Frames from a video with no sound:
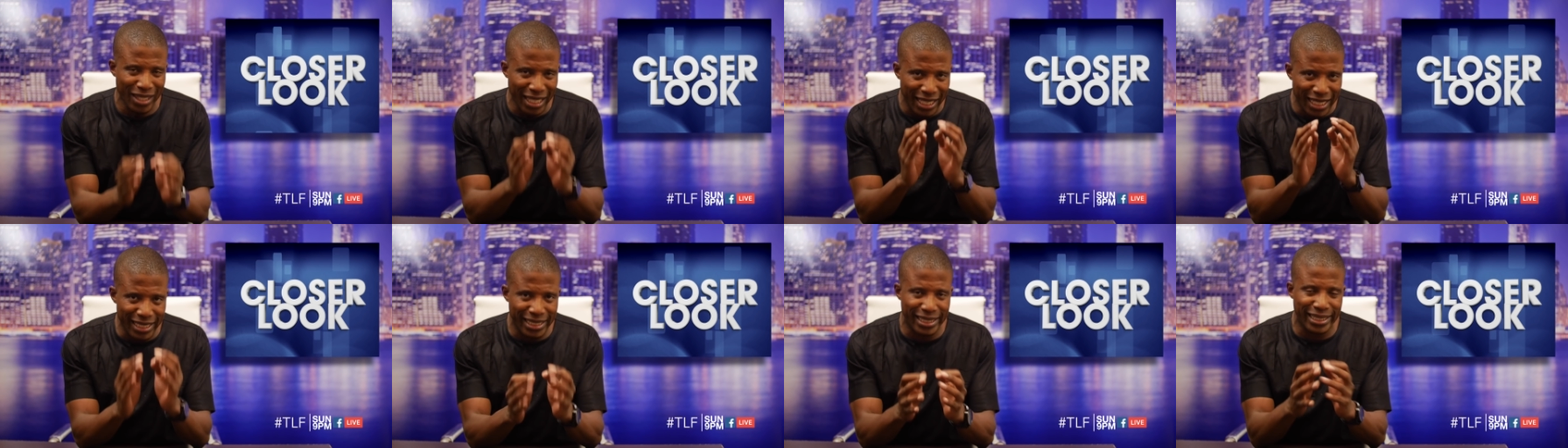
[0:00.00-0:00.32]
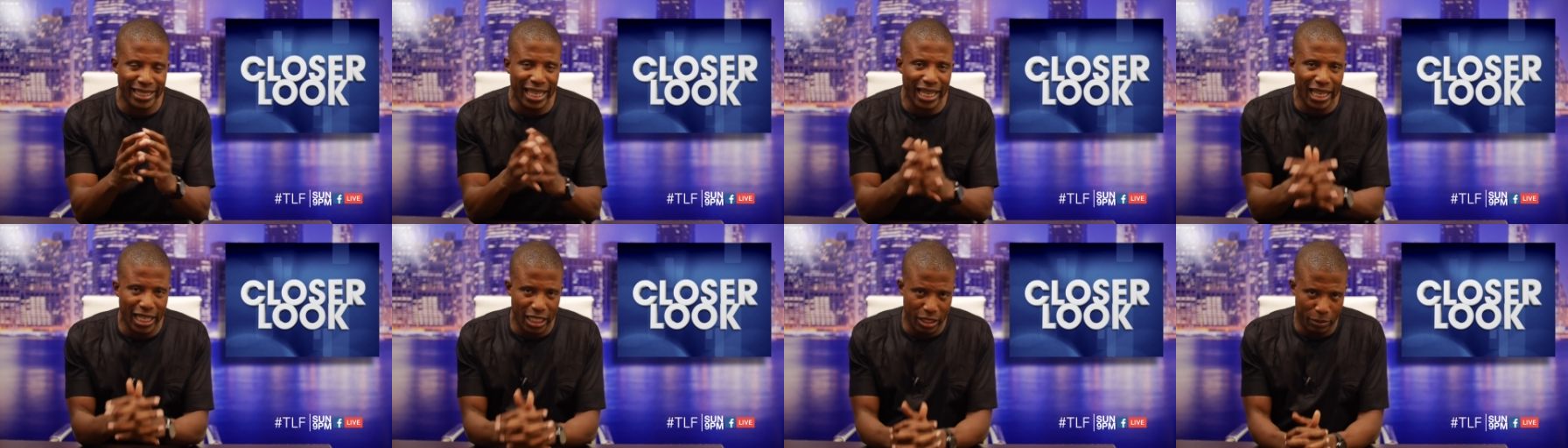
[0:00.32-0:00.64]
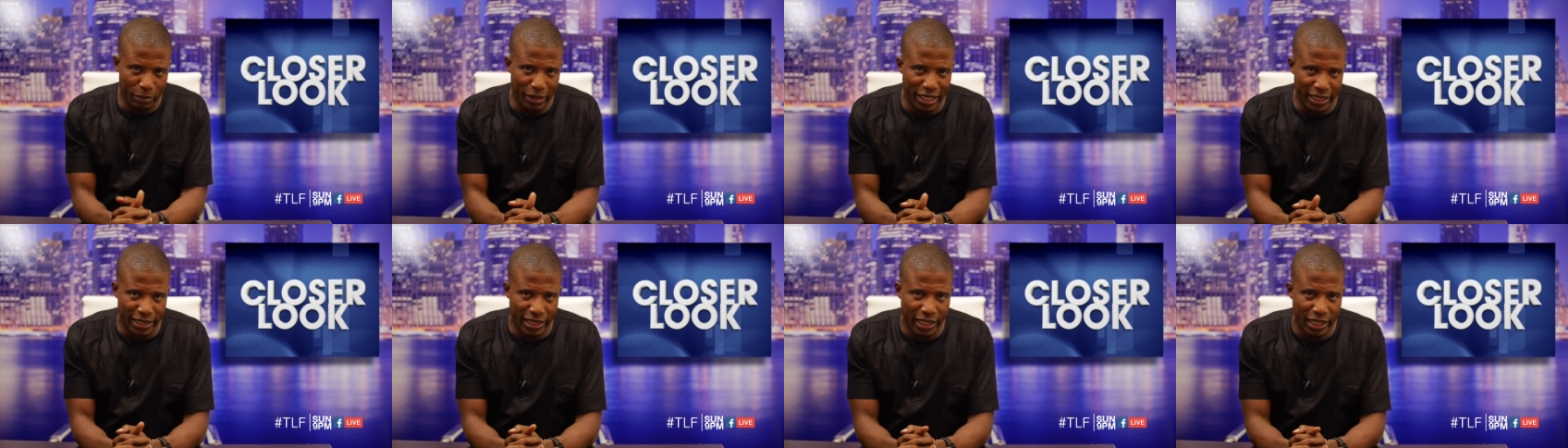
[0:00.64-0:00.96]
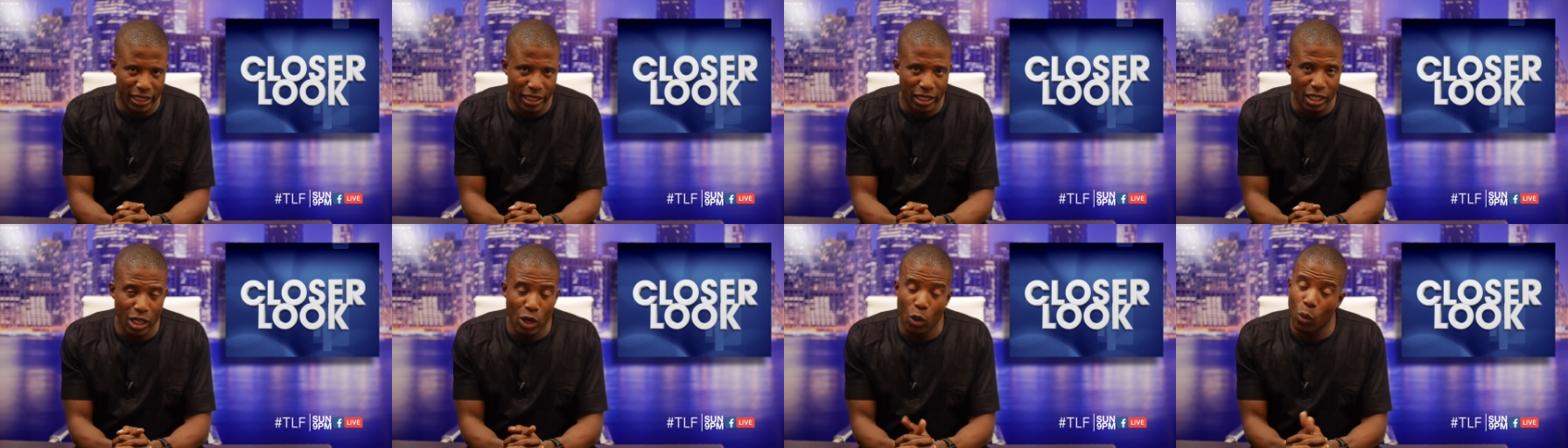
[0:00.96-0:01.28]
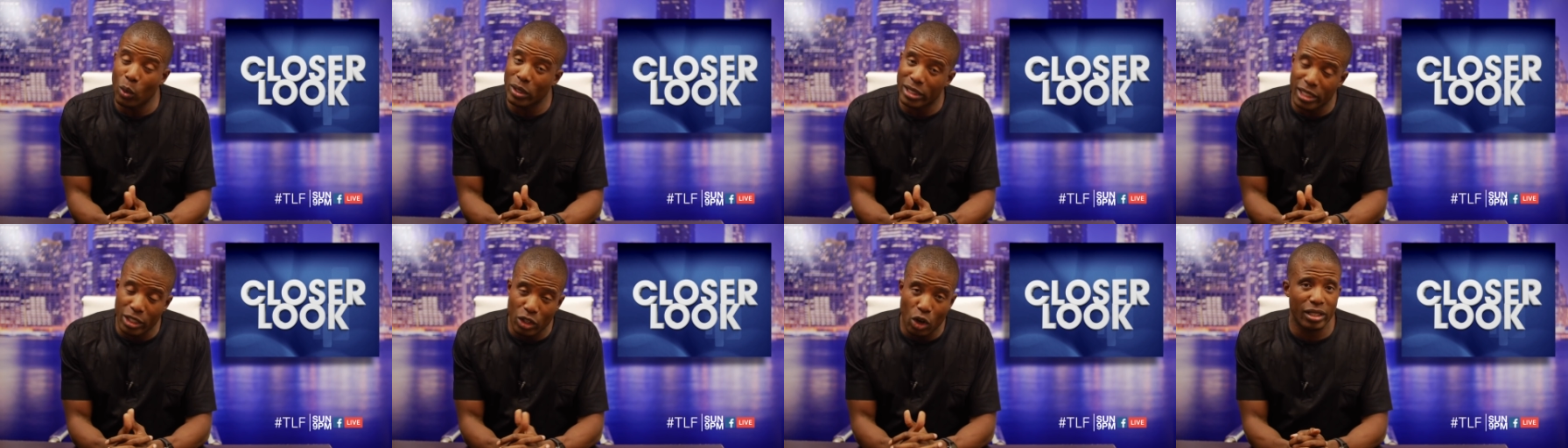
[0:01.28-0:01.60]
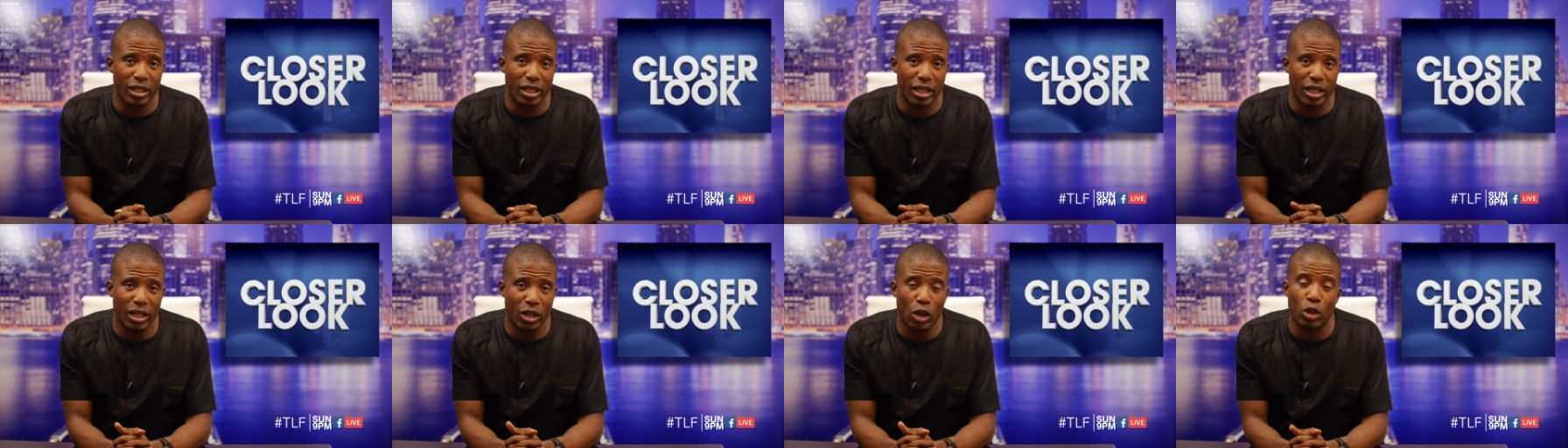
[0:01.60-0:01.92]
His second meeting was at
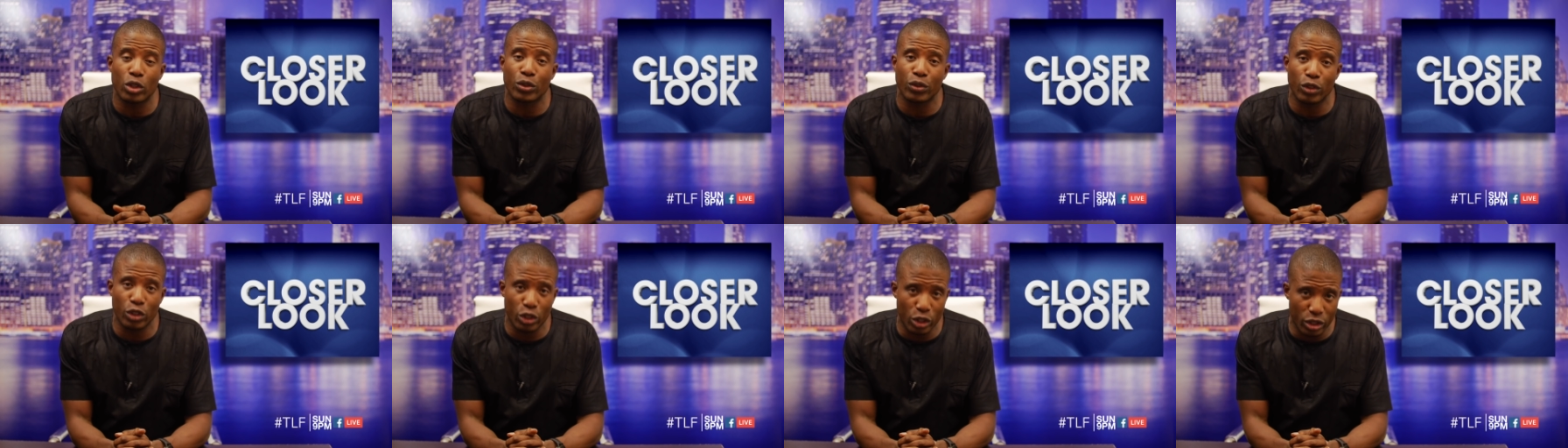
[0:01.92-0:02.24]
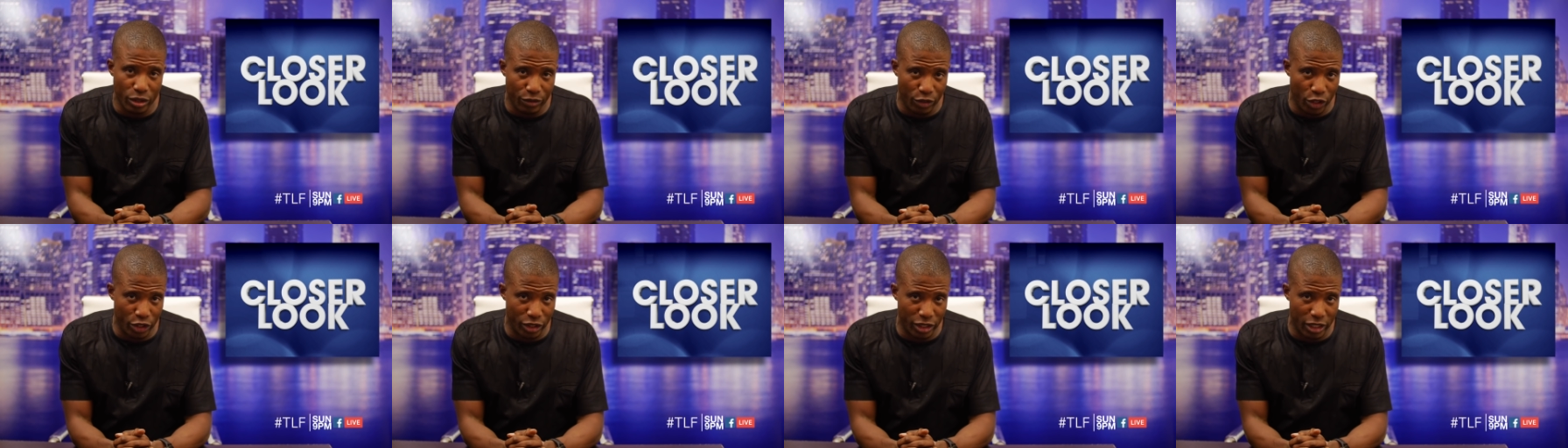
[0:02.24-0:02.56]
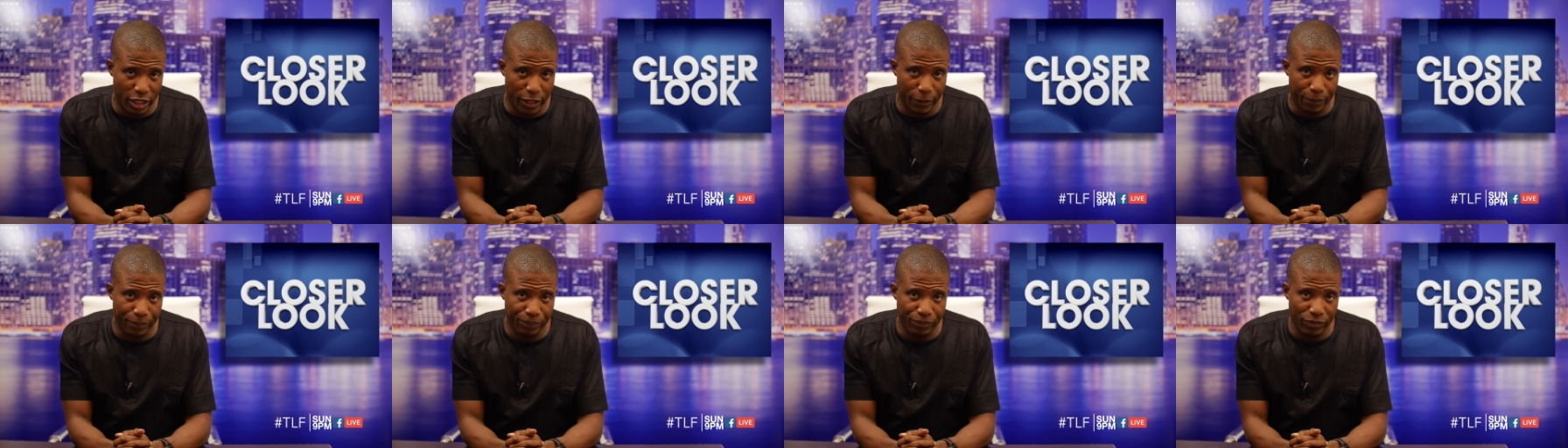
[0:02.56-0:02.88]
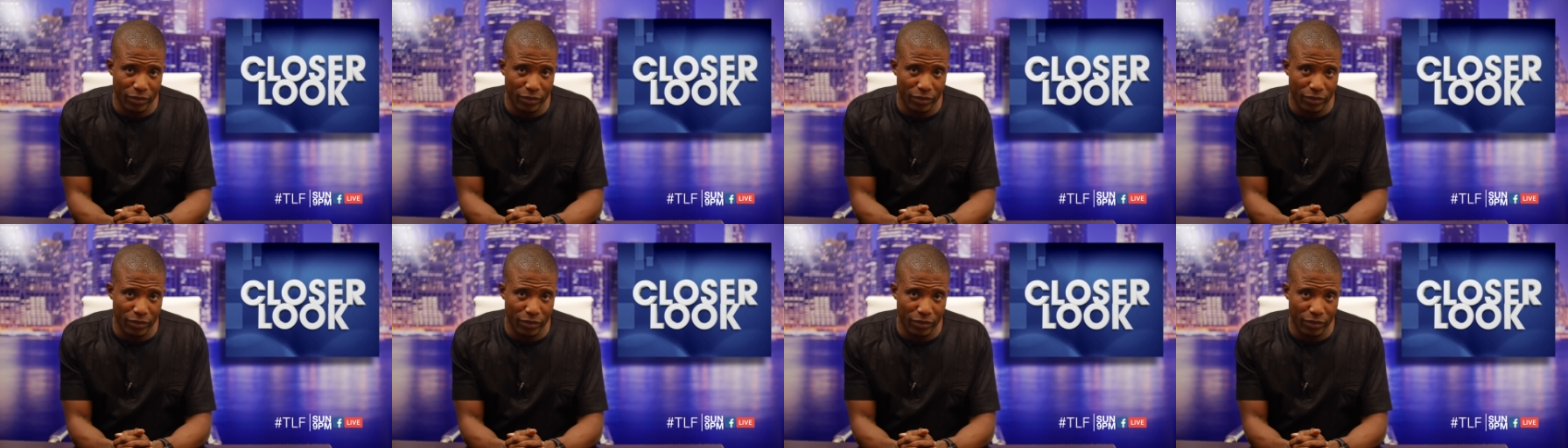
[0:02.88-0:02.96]
uh, Oxford University.